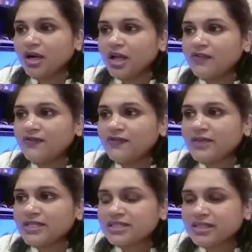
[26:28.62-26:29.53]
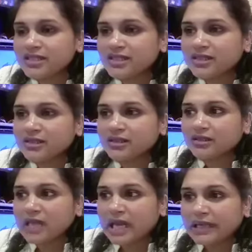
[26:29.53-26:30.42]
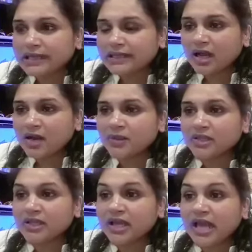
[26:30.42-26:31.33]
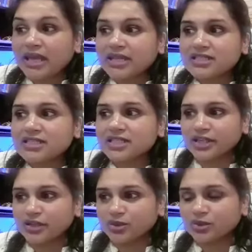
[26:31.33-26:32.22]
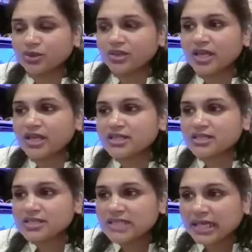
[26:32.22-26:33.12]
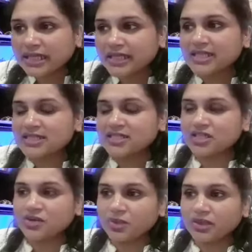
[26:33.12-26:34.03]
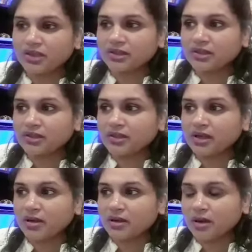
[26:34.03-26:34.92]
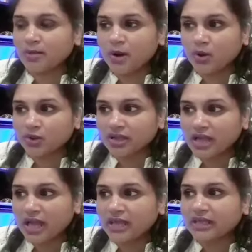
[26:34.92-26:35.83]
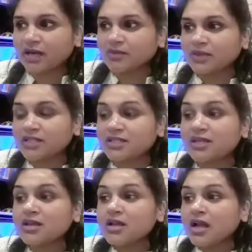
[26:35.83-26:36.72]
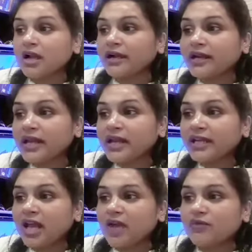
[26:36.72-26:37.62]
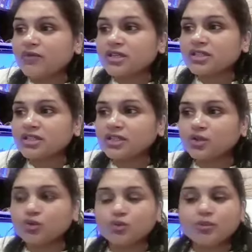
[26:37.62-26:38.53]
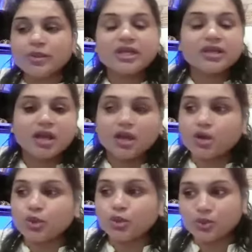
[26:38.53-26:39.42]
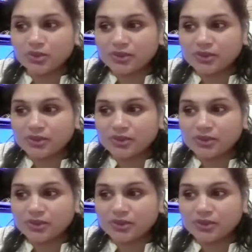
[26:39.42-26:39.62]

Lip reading: If we see kali carb in the Allen's keynote, there is a sentence given in about the kali carb, that is a great aversion to be alone,